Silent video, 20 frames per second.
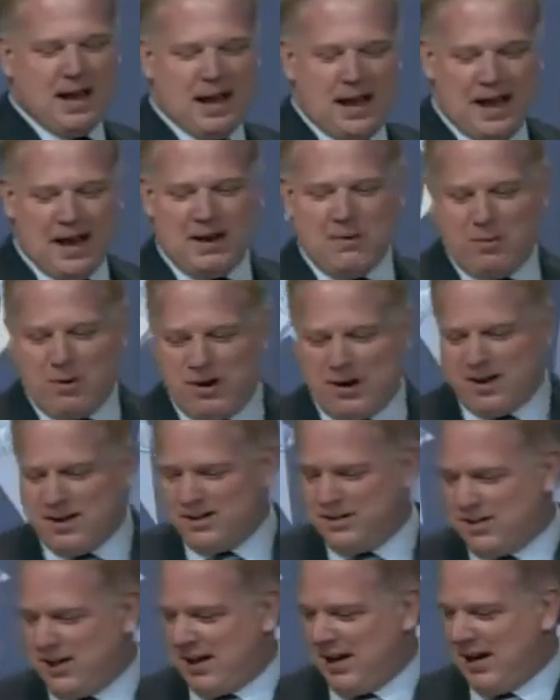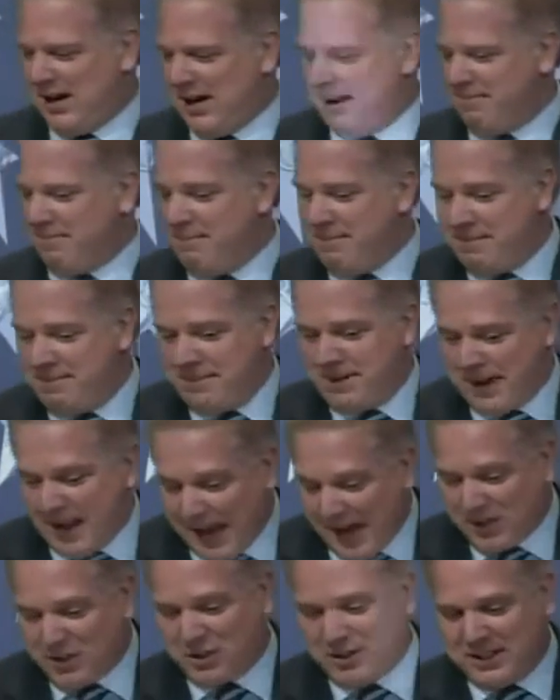I was
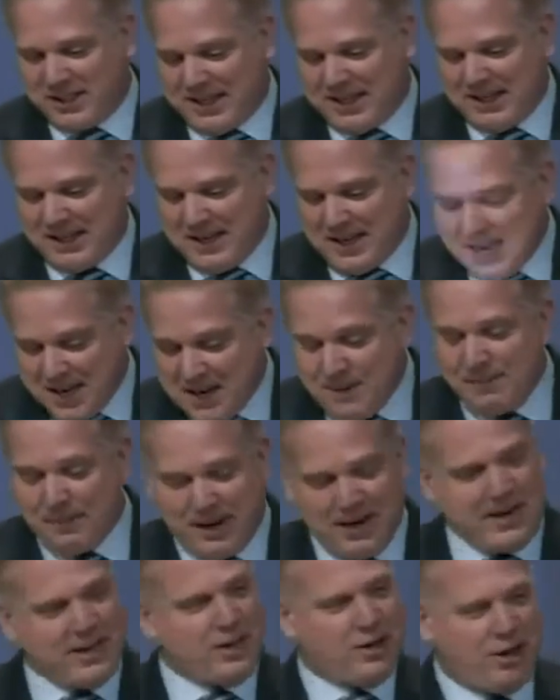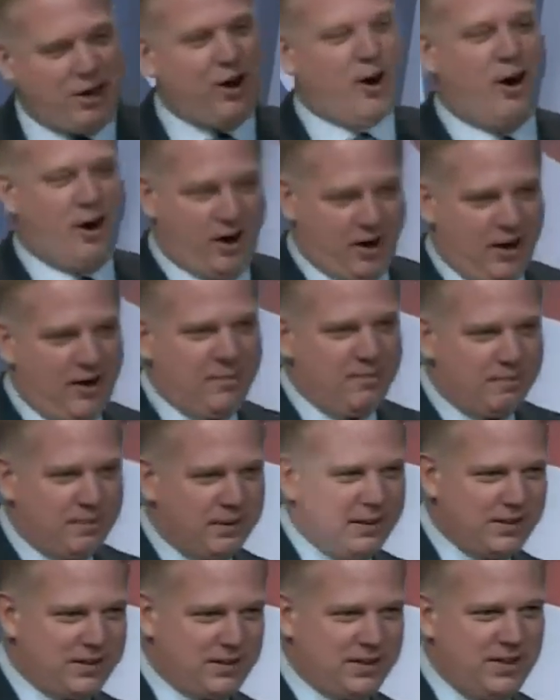actually in my car
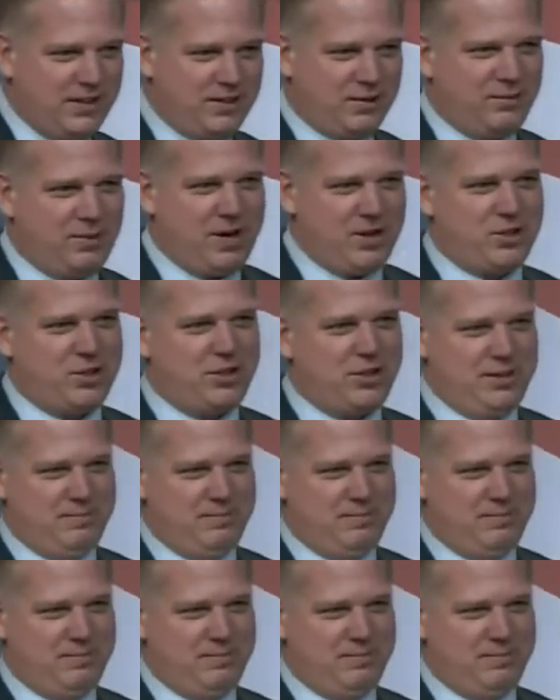listening to Rush